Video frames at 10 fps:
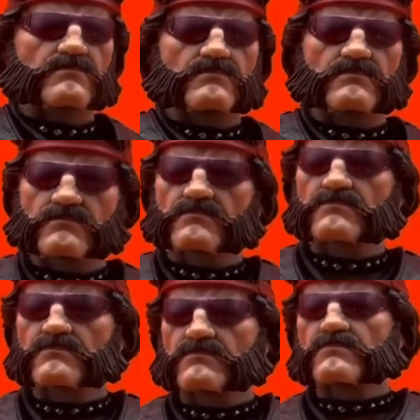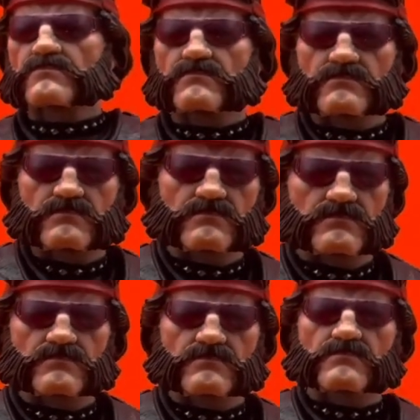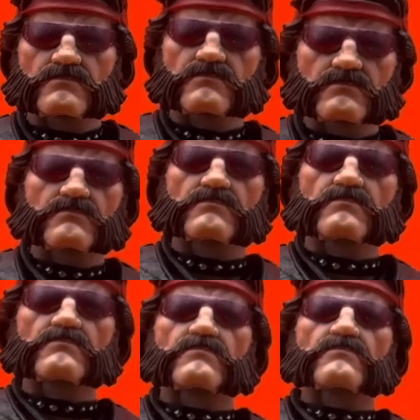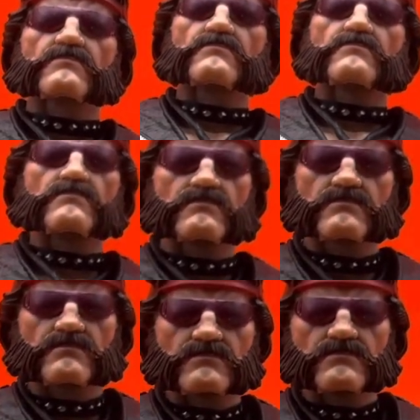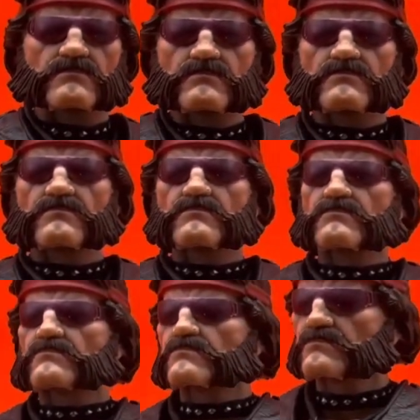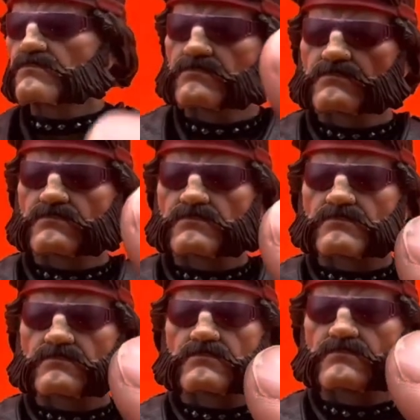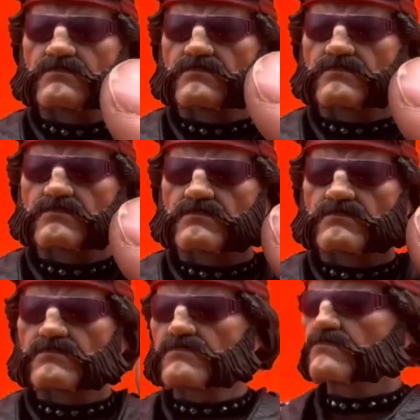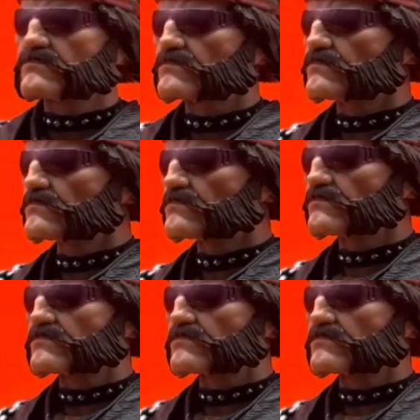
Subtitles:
Yeah. I think from an aesthetic standpoint, I think they freaking nailed it. I mean, look, he looks like, I mean, I